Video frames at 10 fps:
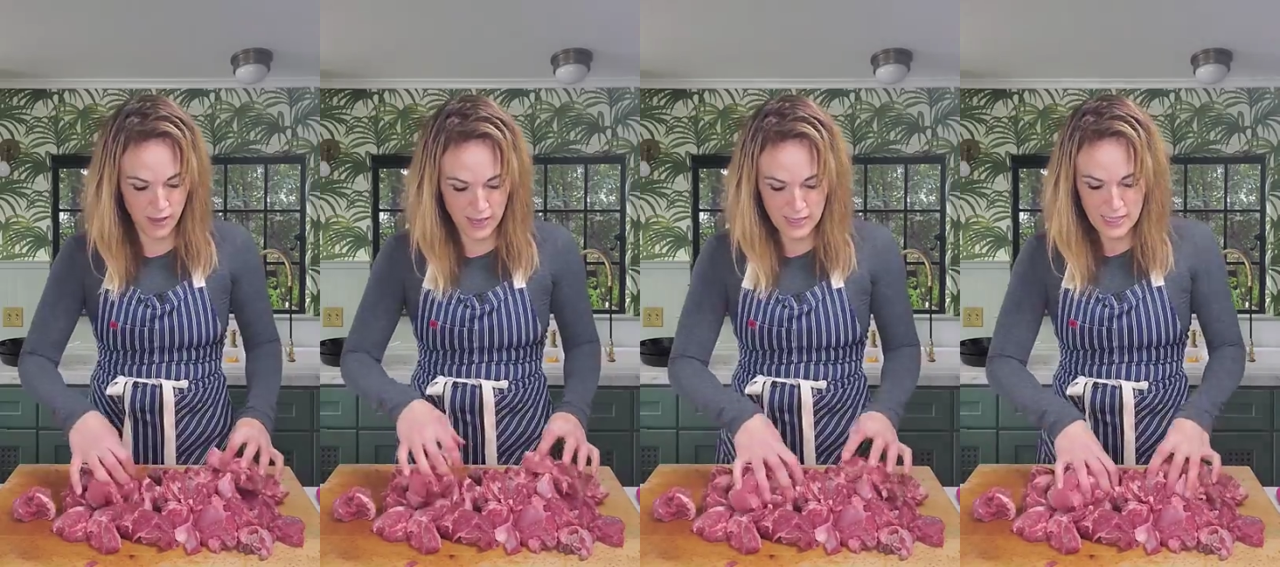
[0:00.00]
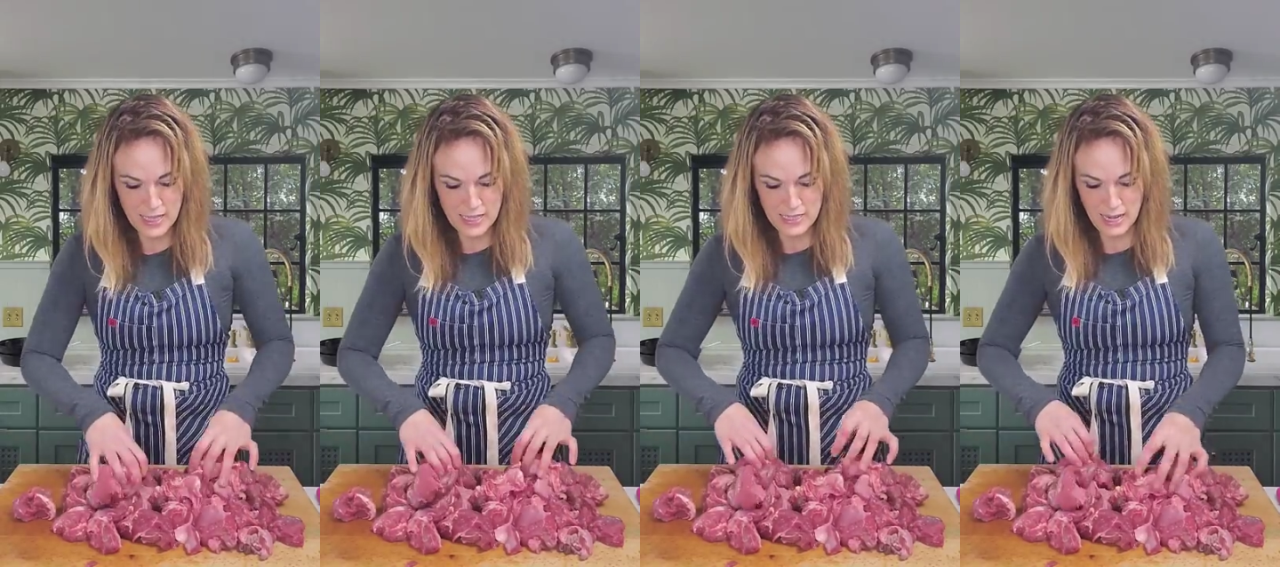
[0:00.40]
of fat,
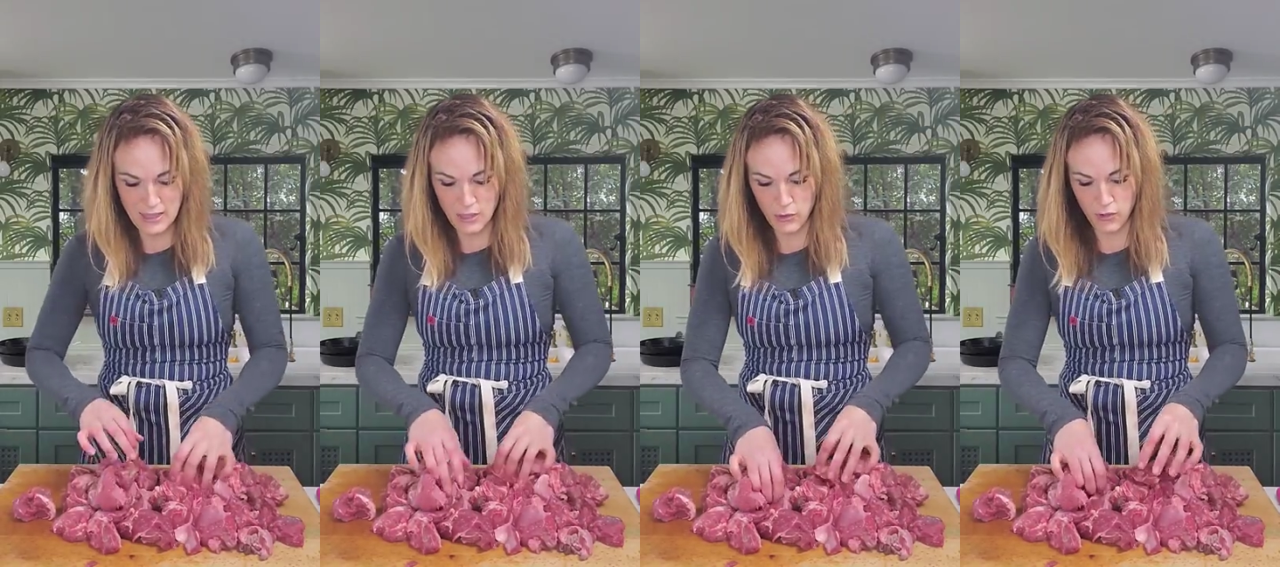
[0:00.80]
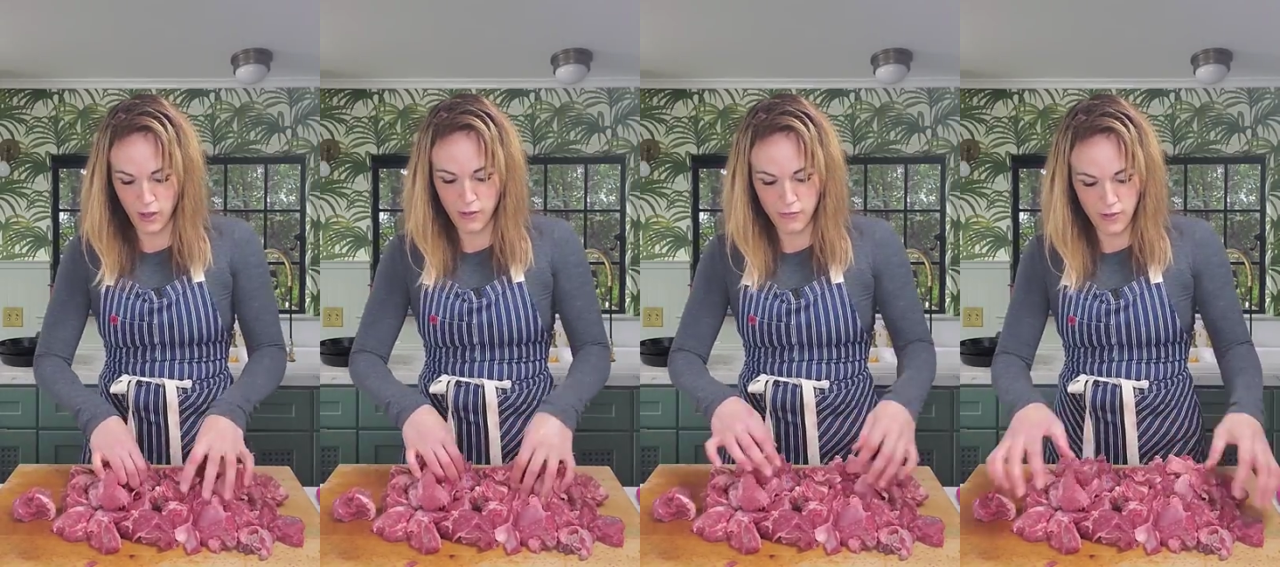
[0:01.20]
take those
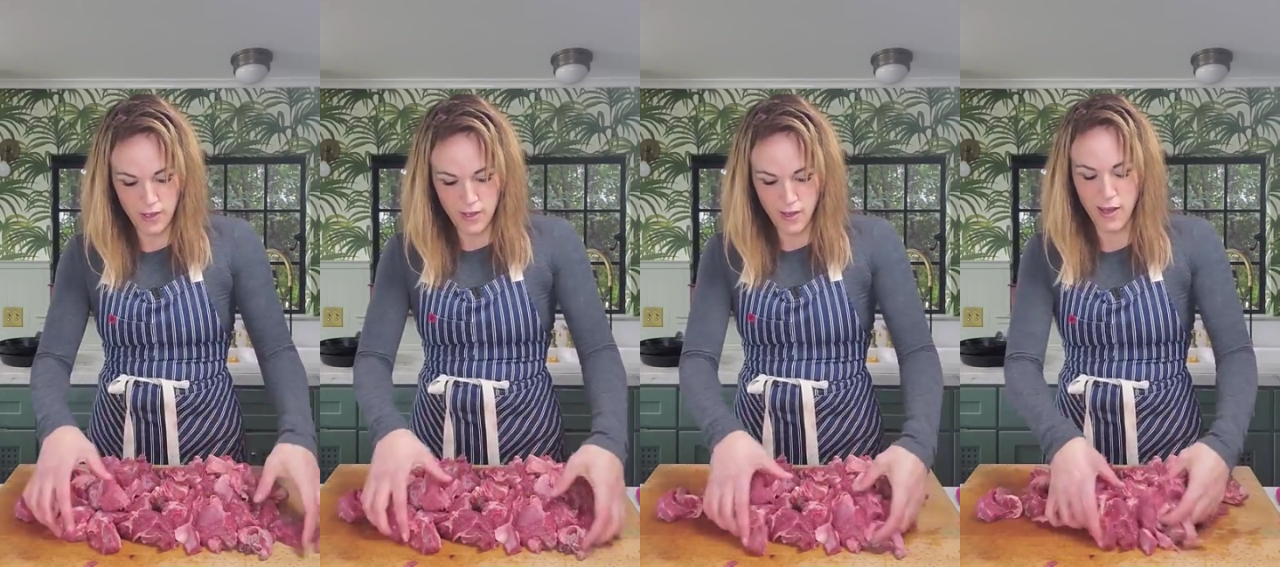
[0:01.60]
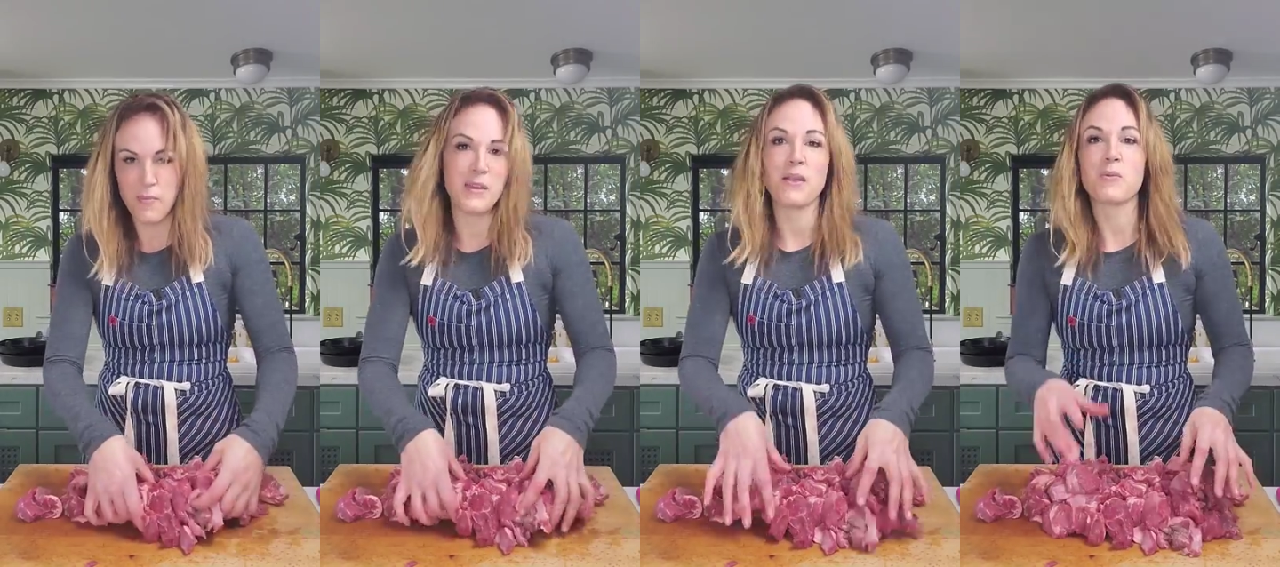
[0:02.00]
off,
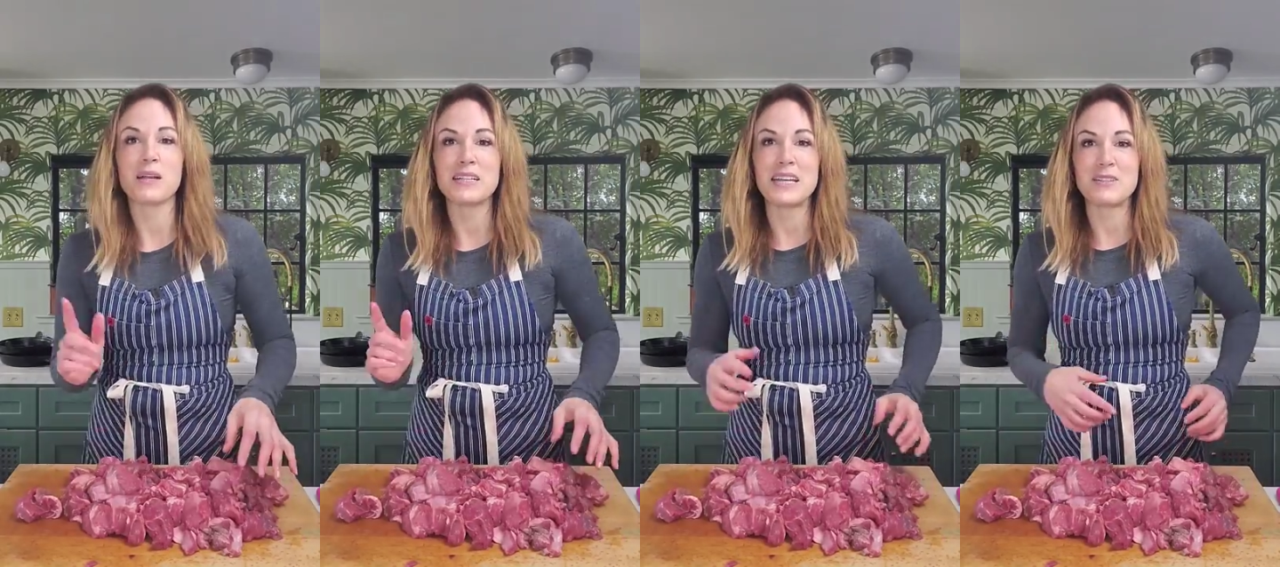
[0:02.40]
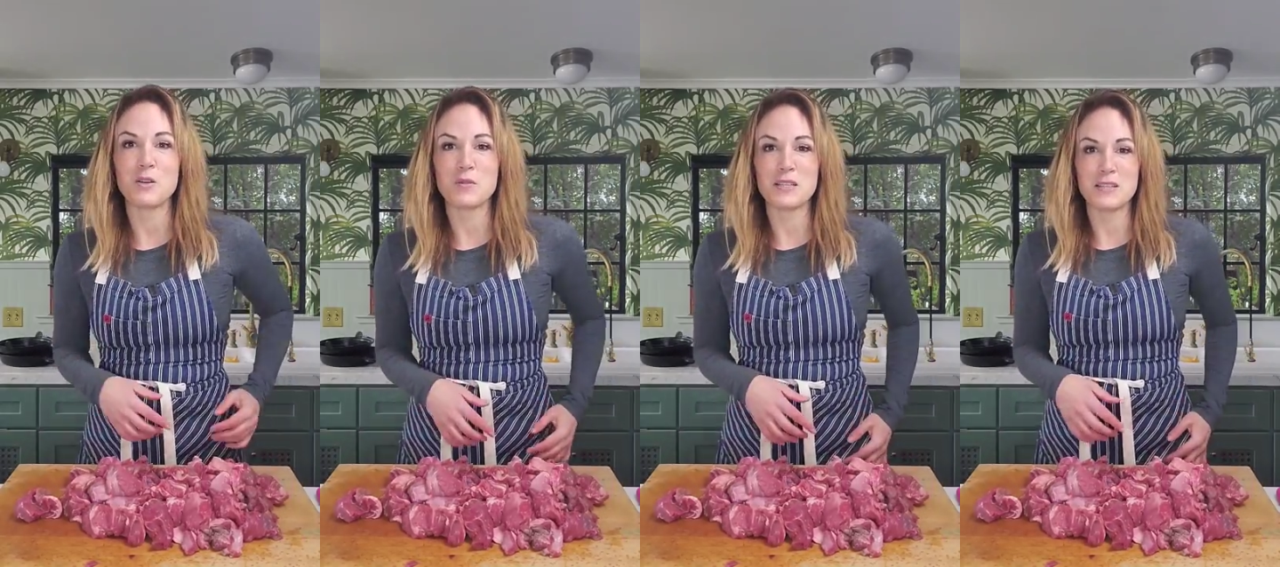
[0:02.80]
um, and we're going to take this
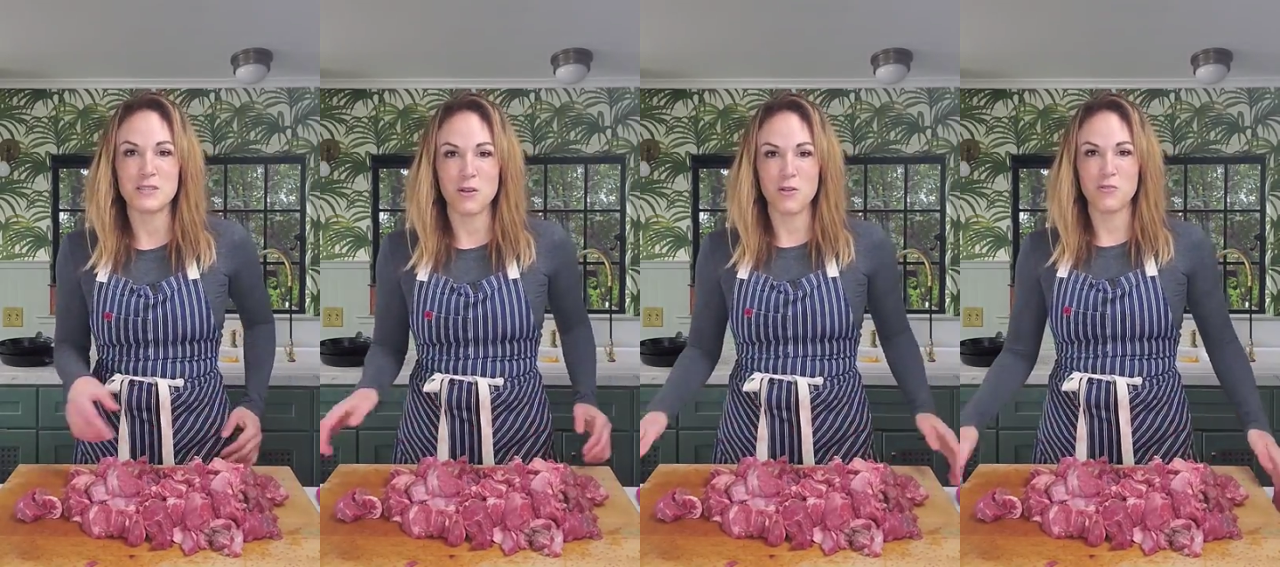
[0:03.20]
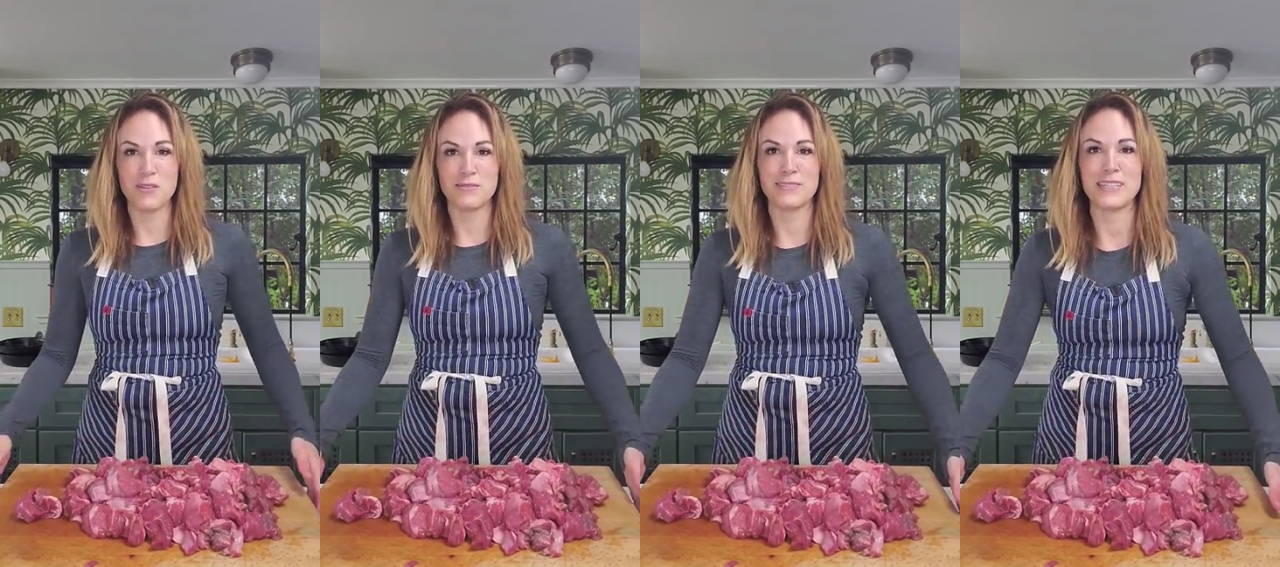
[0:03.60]
over to the stove
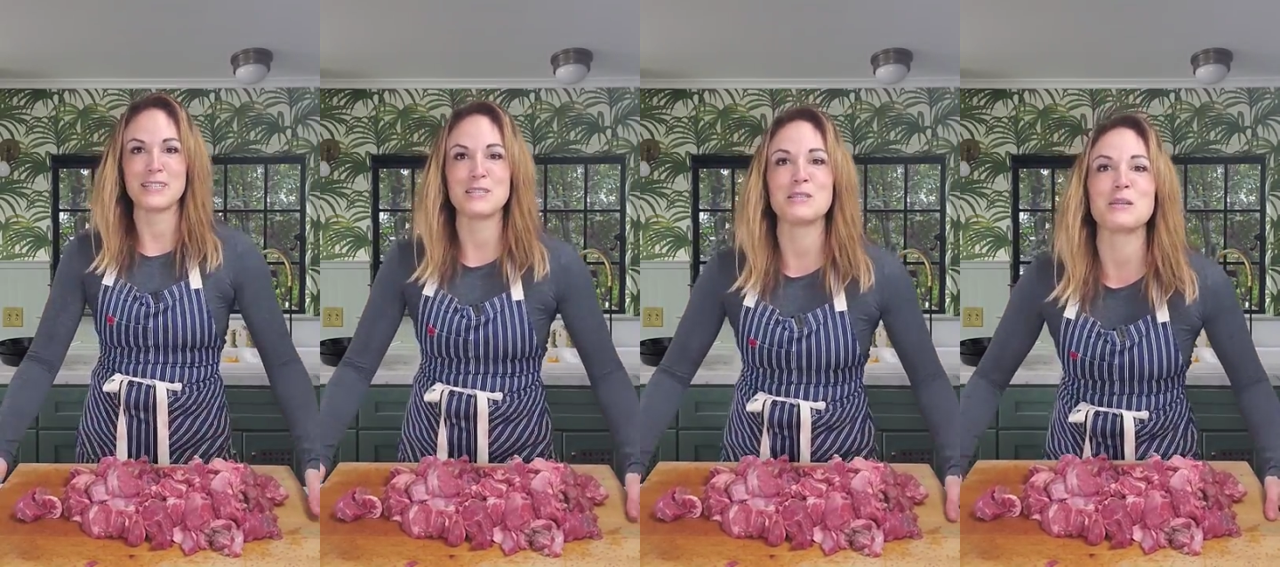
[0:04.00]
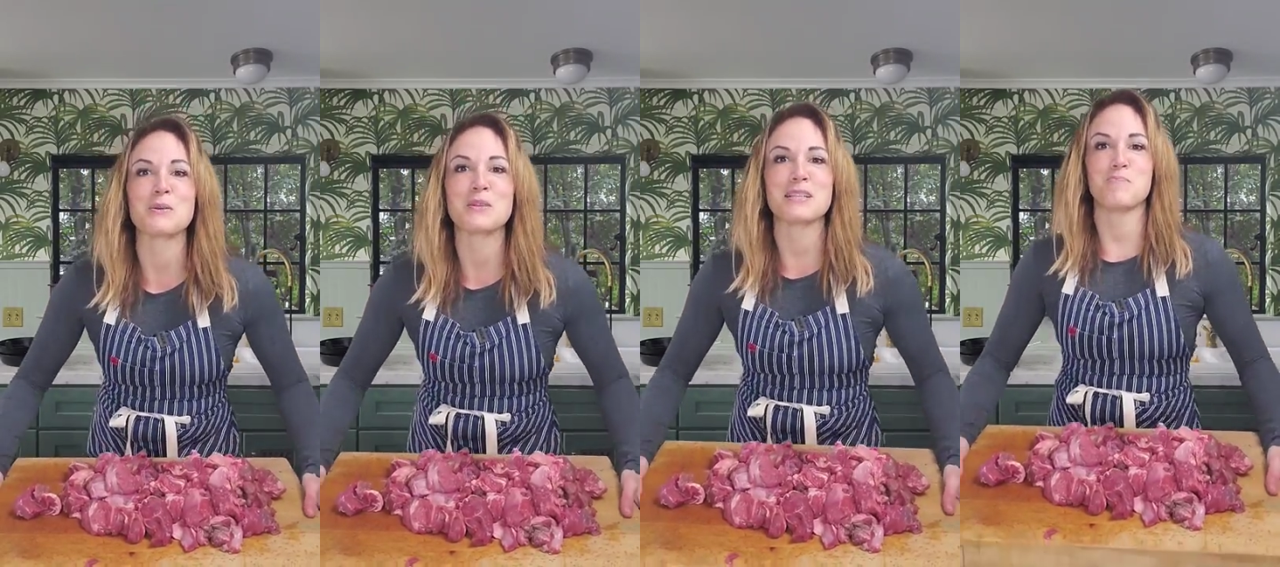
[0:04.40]
and
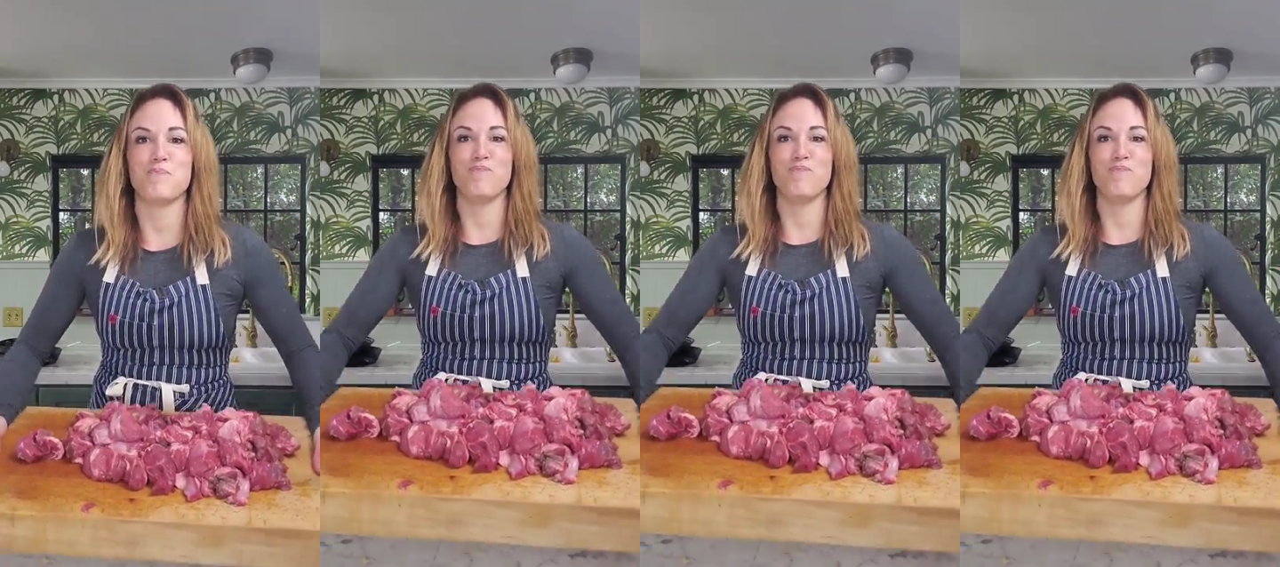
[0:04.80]
sear this